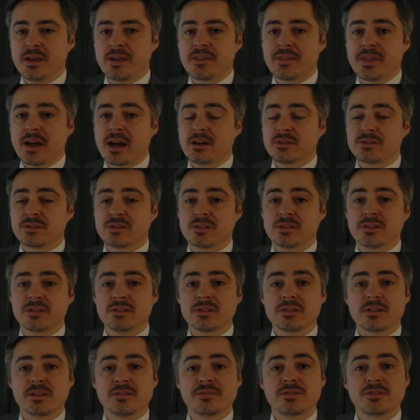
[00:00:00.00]

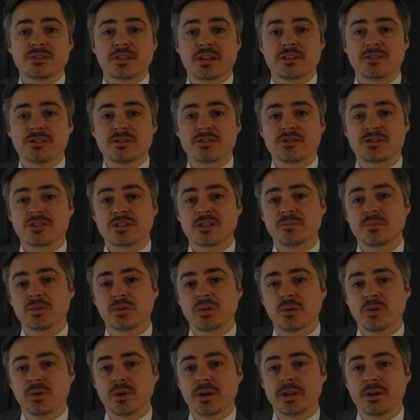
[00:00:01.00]
thousands of sensors
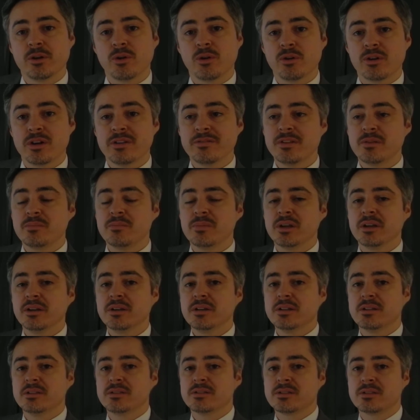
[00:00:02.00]
deployed or even
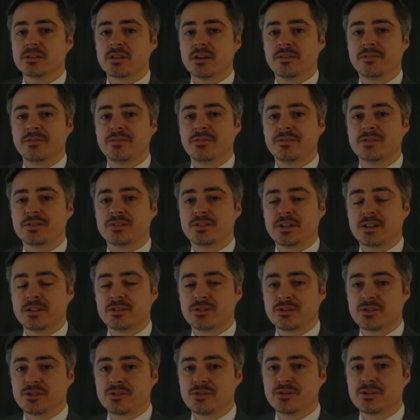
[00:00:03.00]
millions of
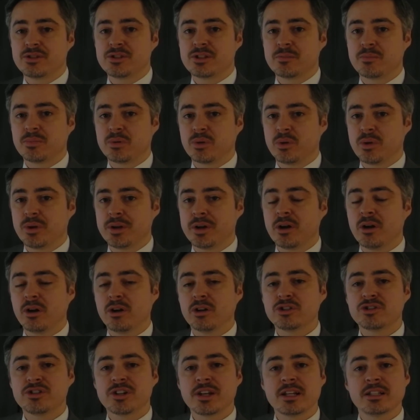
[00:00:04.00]
sensors deployed,
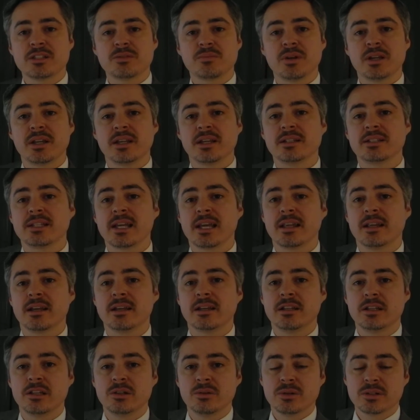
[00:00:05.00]
all transmitting data
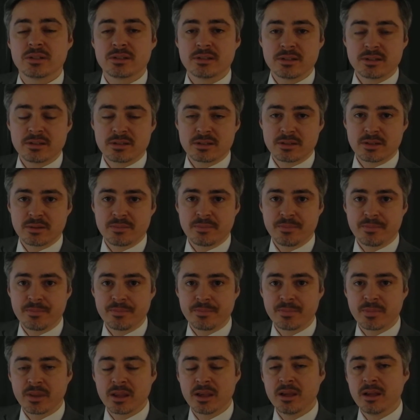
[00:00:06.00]
into a system.
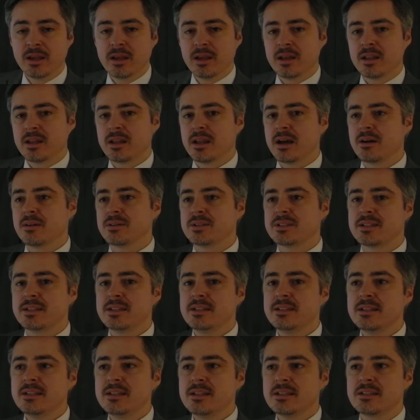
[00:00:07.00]
Now, it's
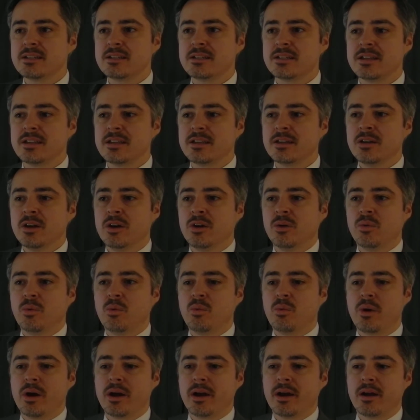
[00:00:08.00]
easy to see
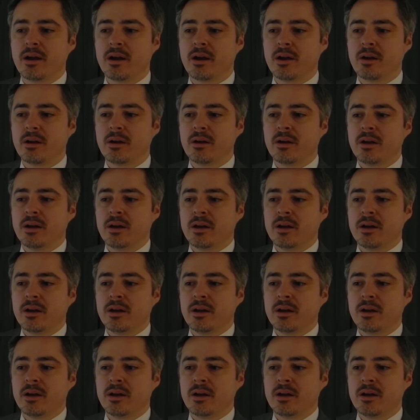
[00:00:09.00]
where